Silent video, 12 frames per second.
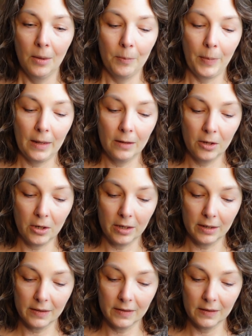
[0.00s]
Bell
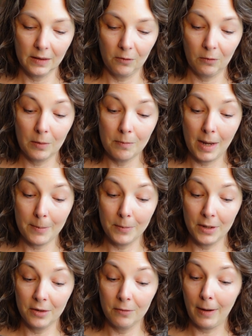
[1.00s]
Hooks,
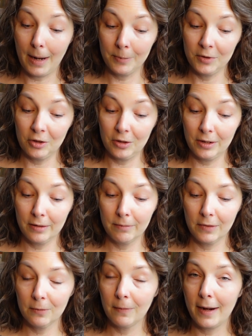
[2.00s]
Remembered Rapture,
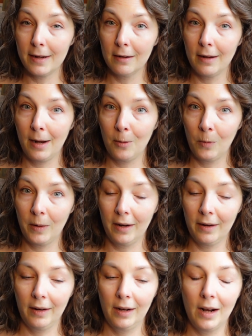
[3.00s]
The Writer at
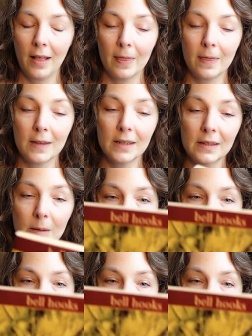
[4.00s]
Work. This